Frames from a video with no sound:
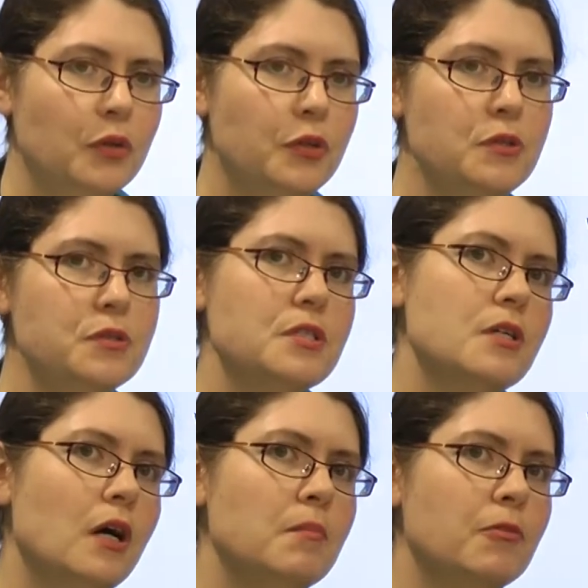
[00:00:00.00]
Use the
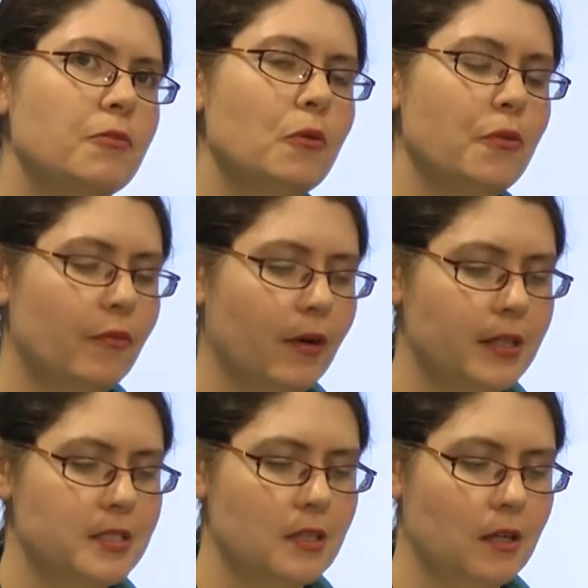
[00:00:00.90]
time before the
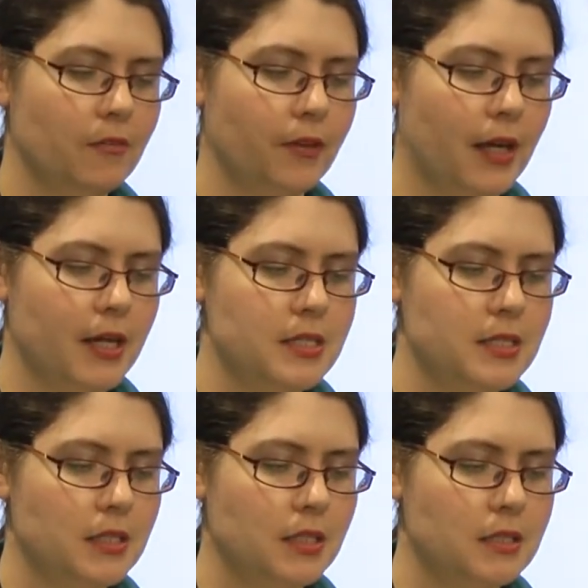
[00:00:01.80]
release of the case
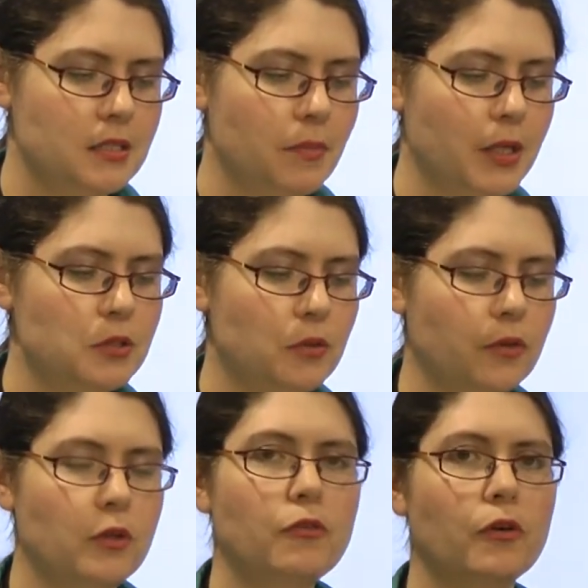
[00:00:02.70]
study to make sure
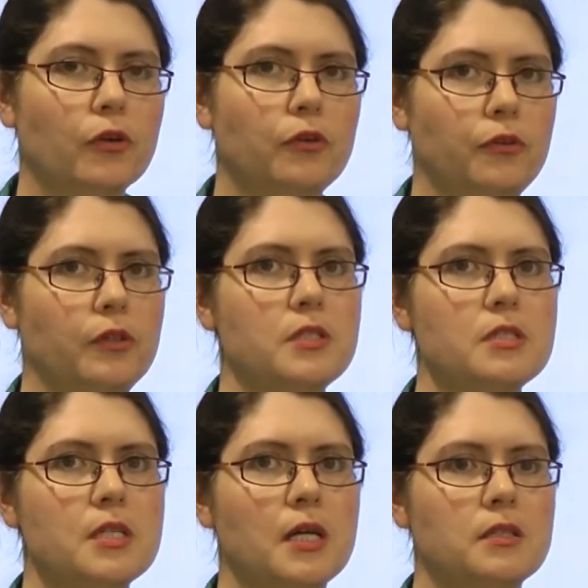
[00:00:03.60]
that you've got a good
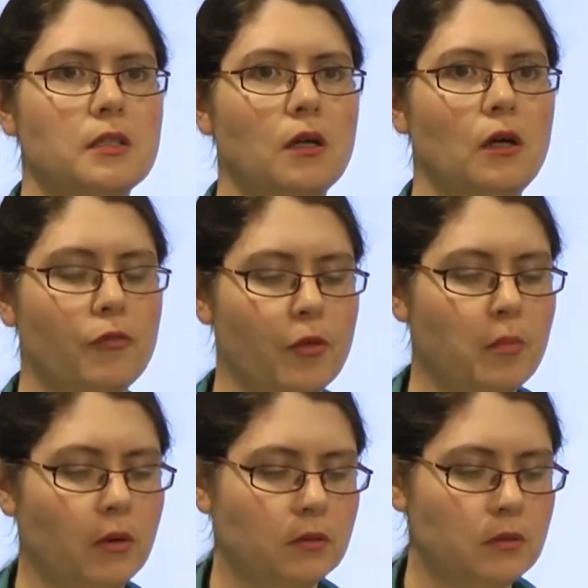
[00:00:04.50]
understanding of the
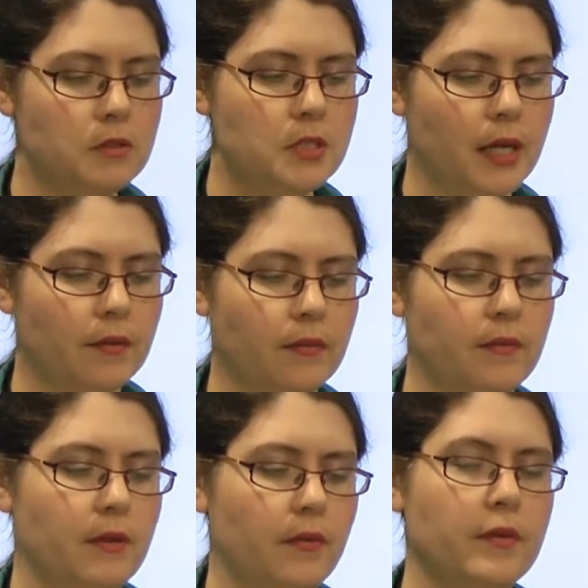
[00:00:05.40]
models and the
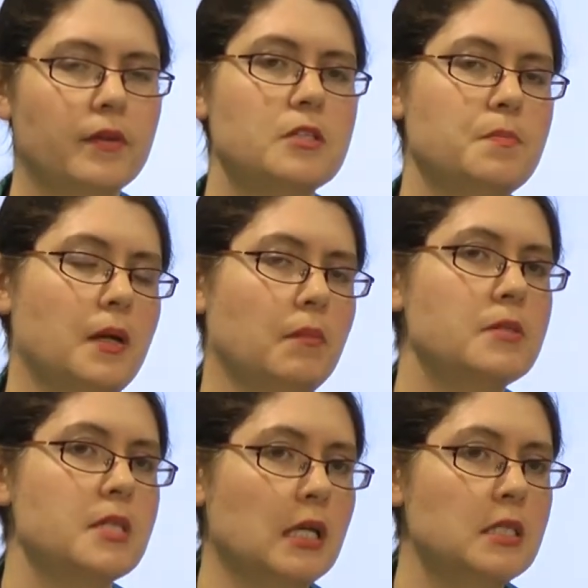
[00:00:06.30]
theory that is being
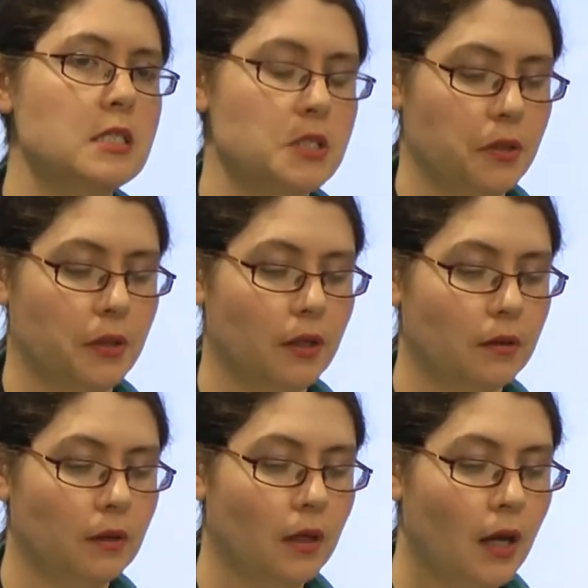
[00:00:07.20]
presented to you.
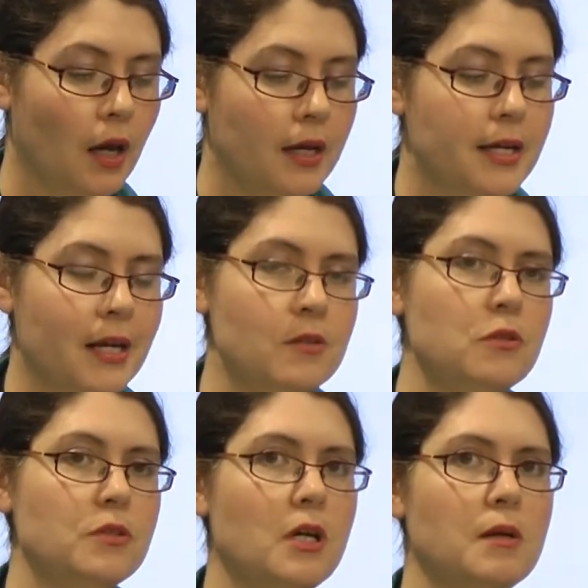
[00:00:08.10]
Now's
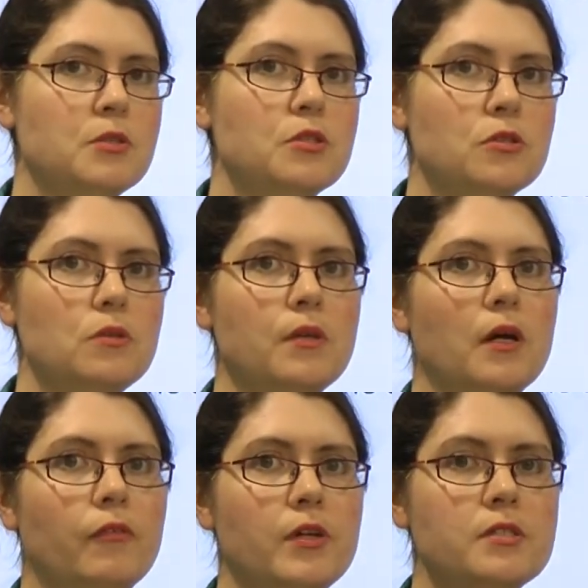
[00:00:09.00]
your time to do
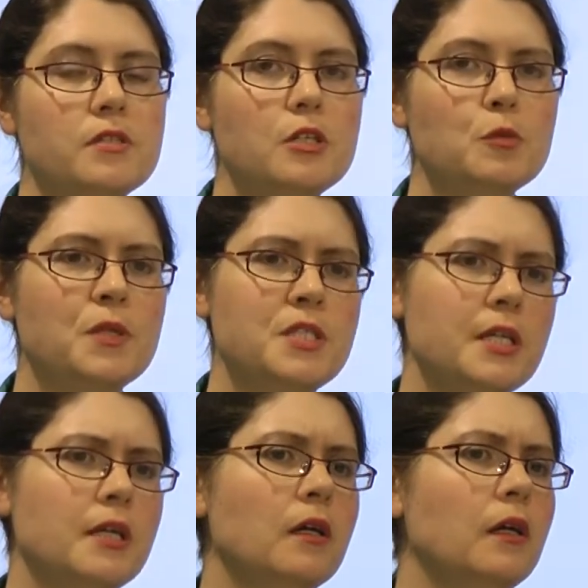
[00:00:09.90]
that research,
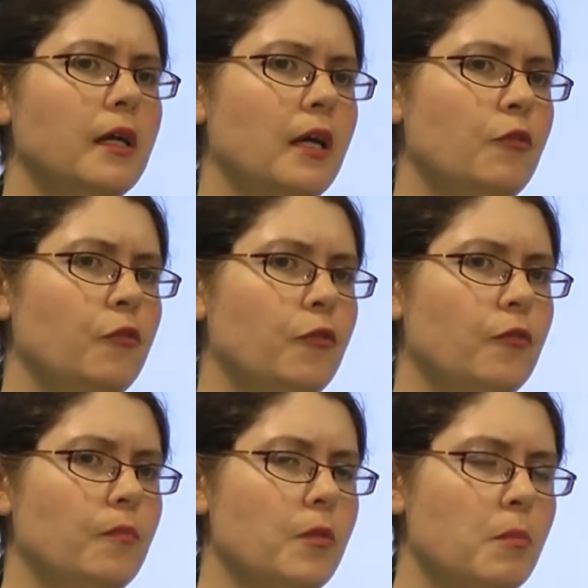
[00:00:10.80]
particularly if
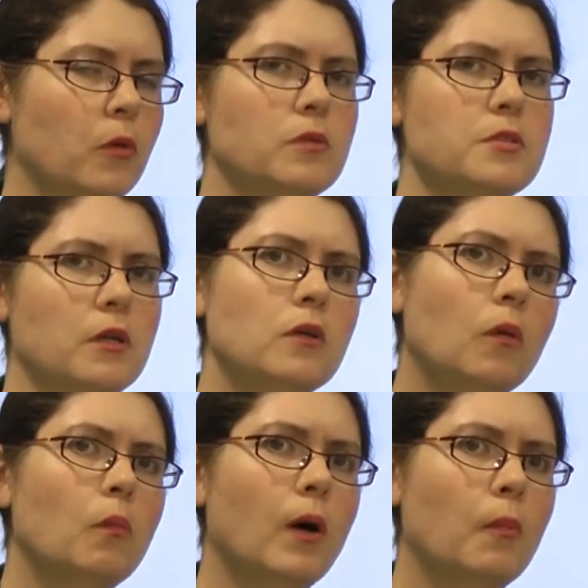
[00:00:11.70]
the models are
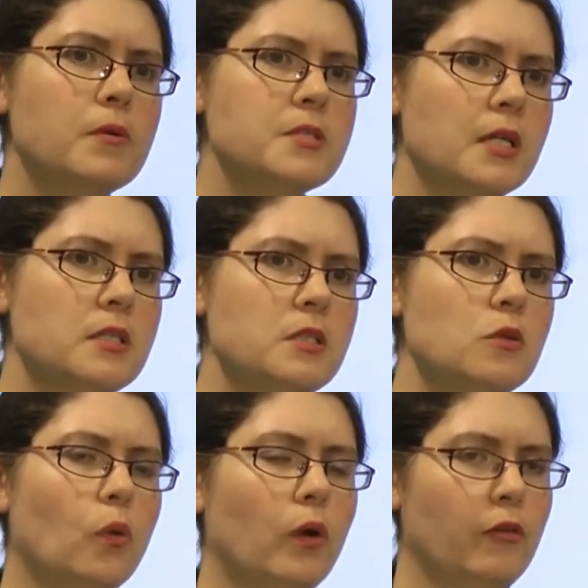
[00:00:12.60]
not well presented
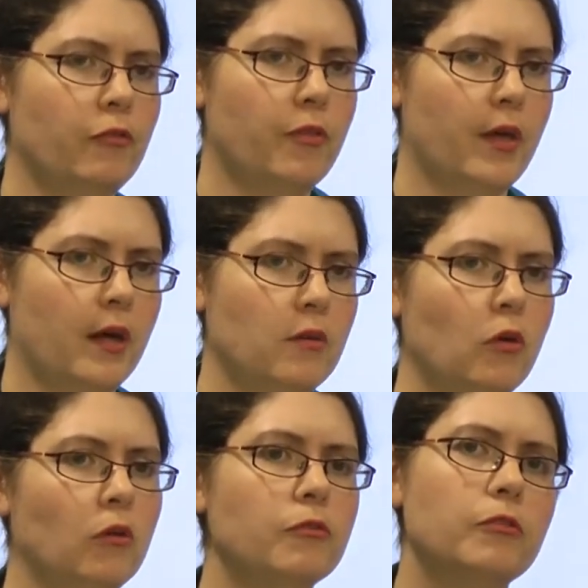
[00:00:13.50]
or if they're
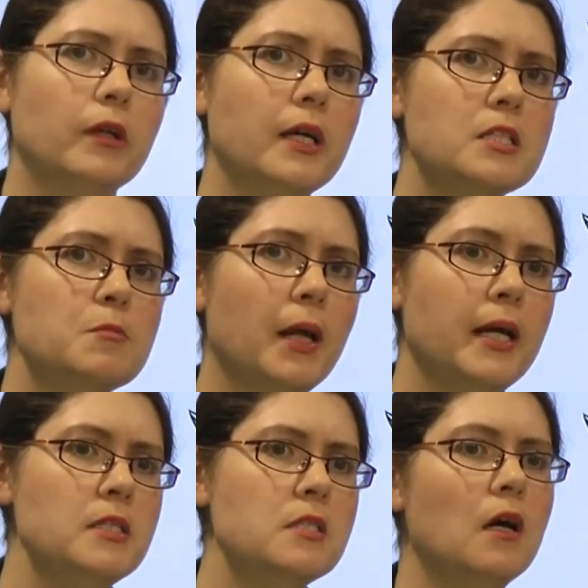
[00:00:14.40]
not fully
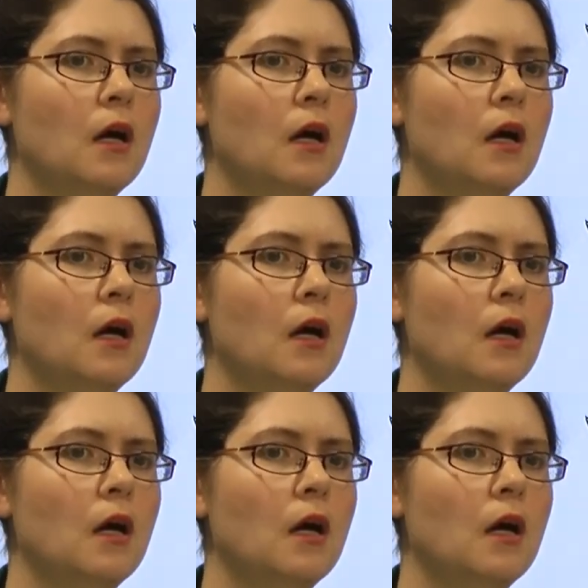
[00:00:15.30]
explained.